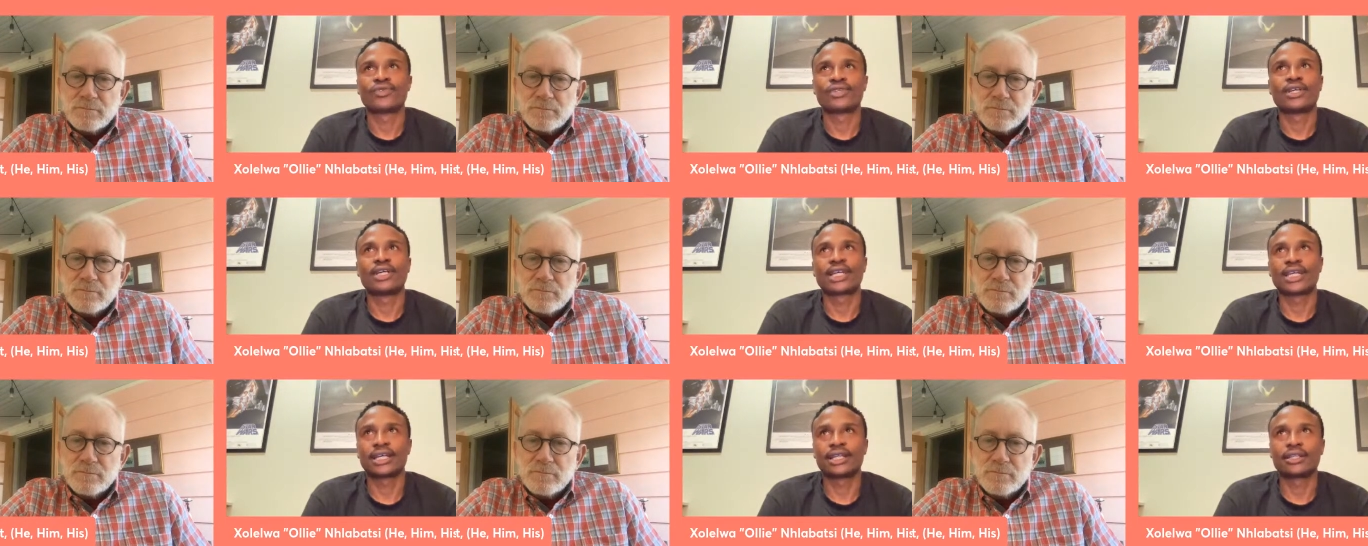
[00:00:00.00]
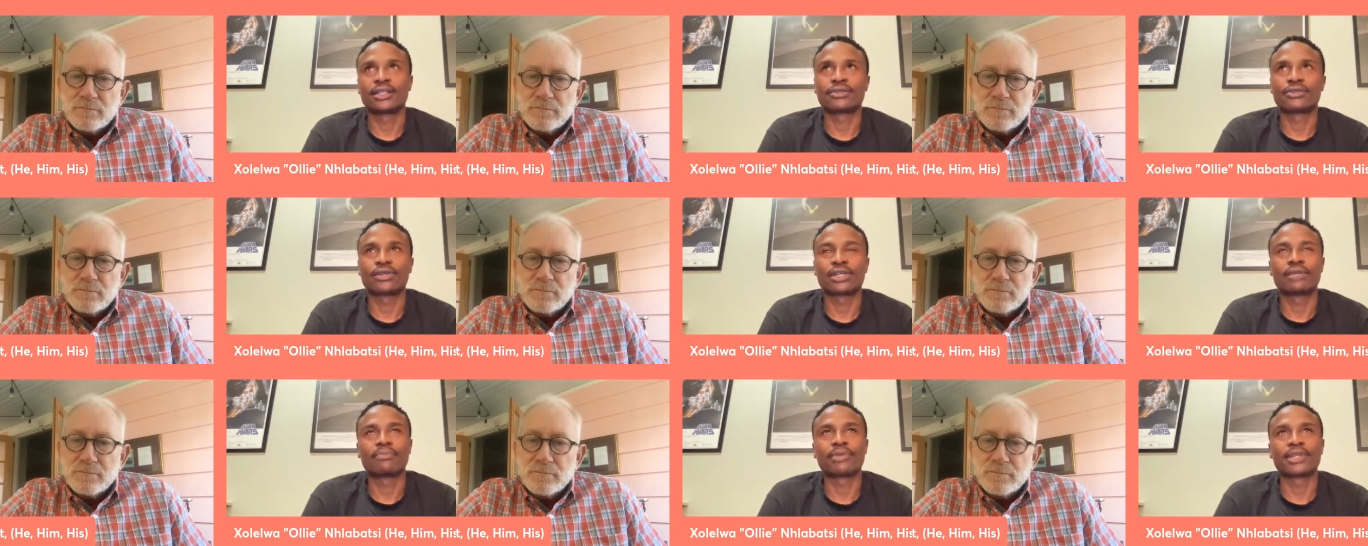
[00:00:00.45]
Speaker 1: again
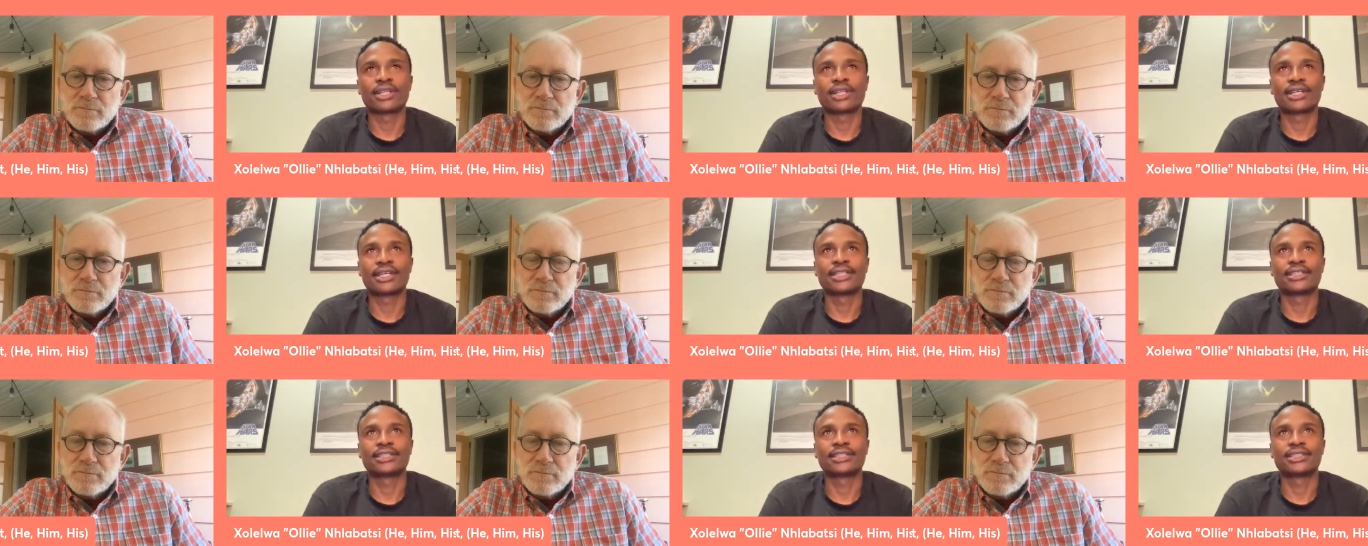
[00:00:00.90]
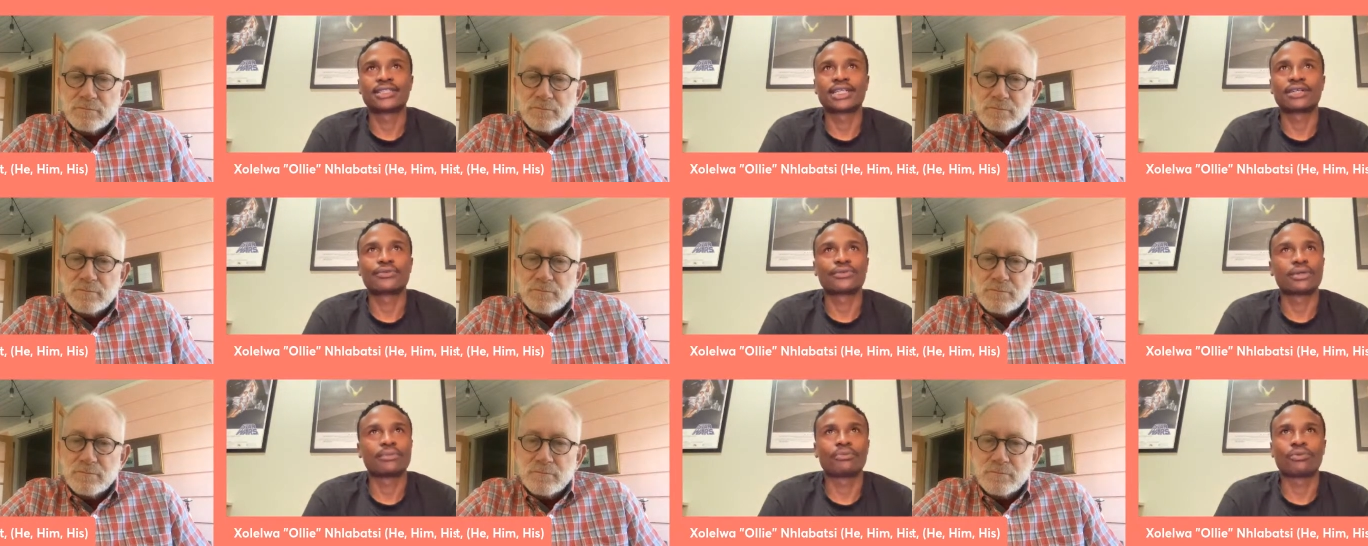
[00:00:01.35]
growing up in the '90s,
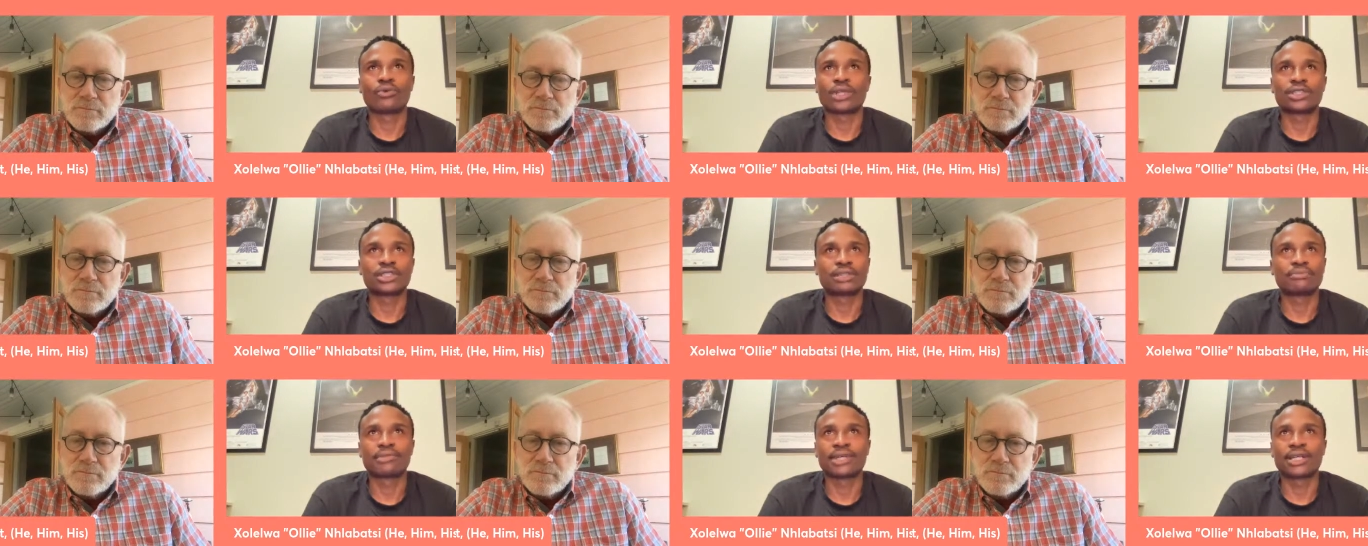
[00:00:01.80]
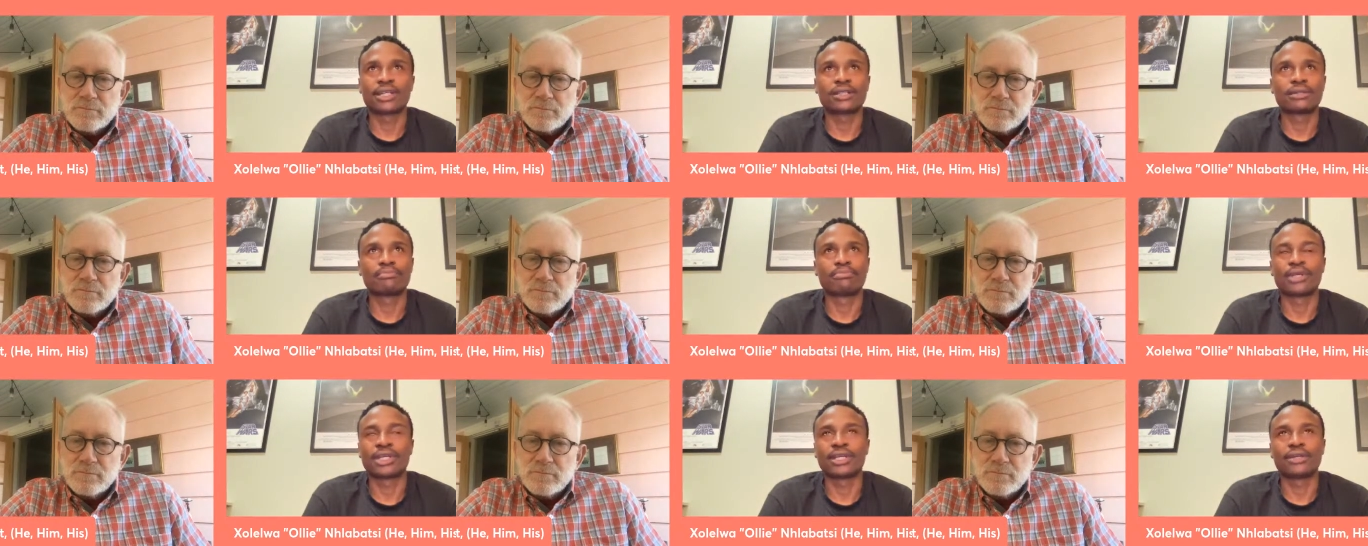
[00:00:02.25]
I grew up watching
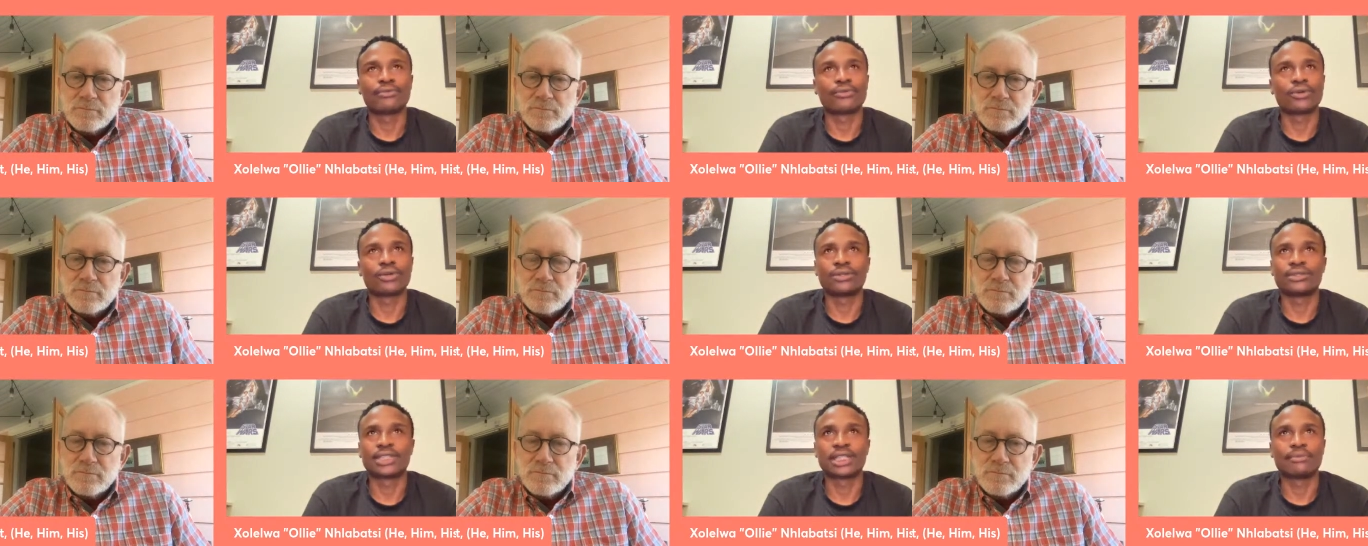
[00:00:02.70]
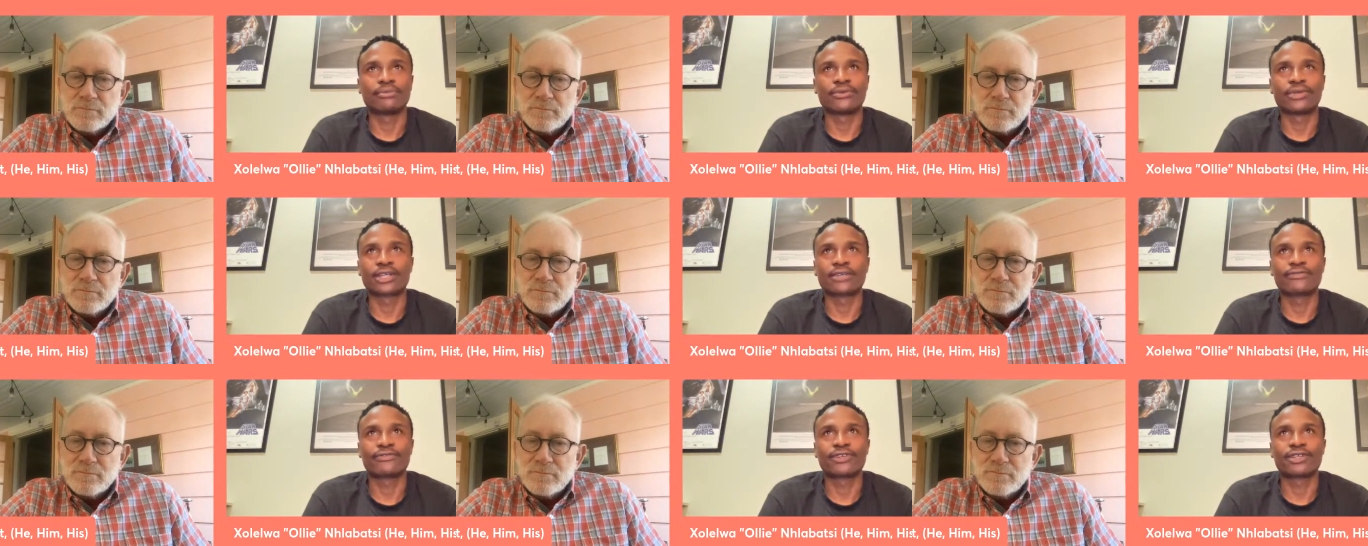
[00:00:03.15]
Michael Bay, Roland
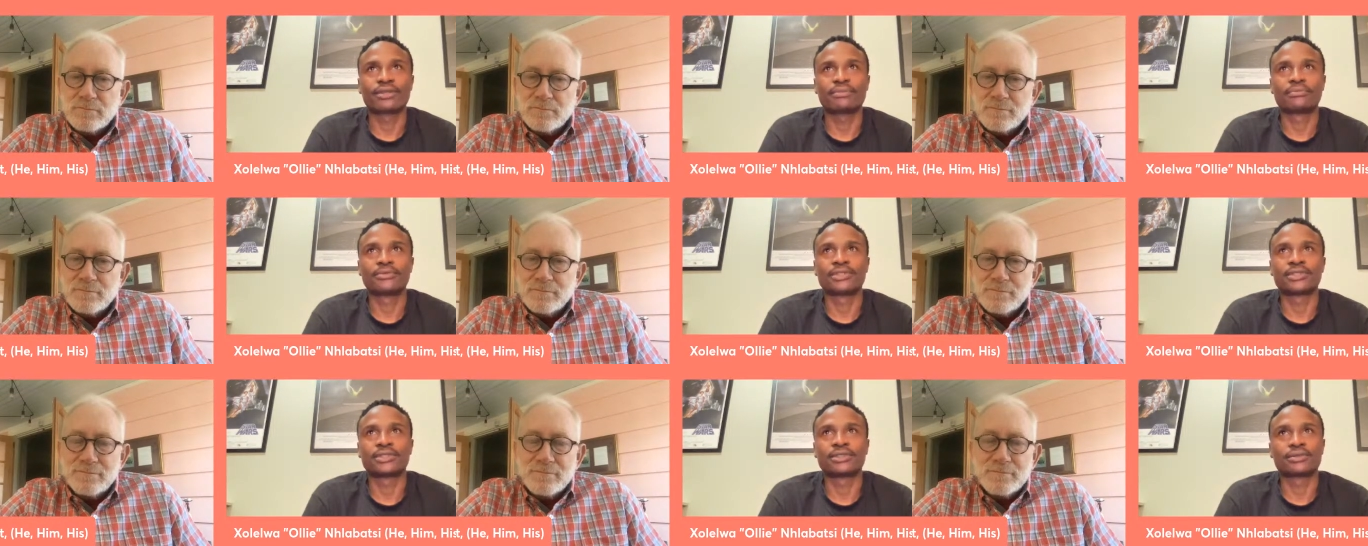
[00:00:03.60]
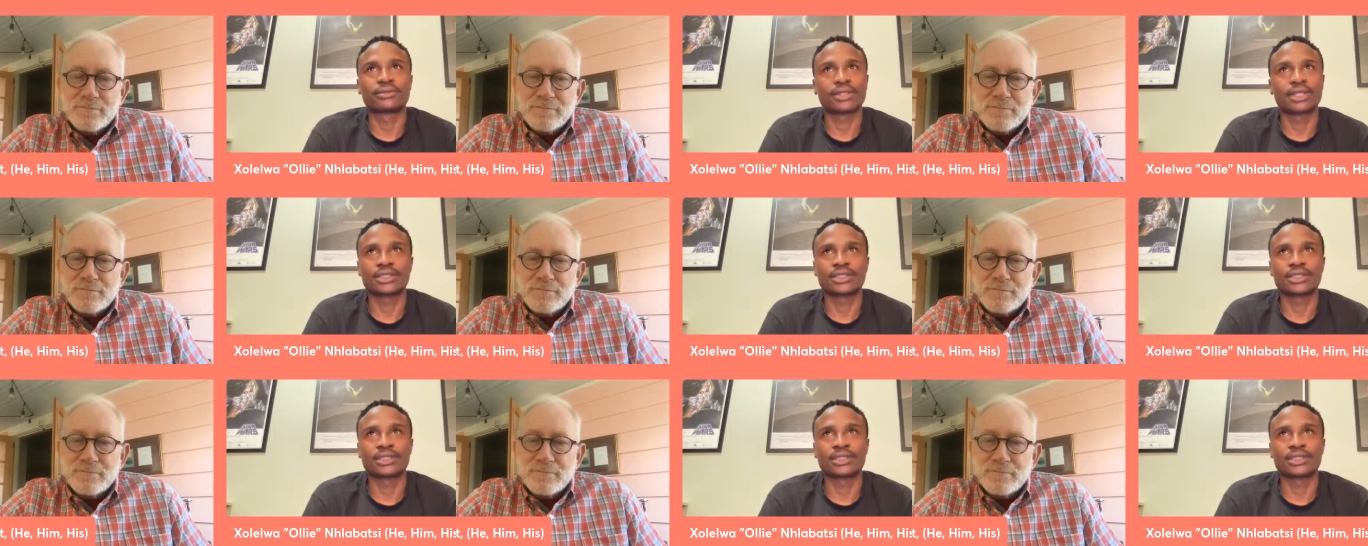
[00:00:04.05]
Emmerich films.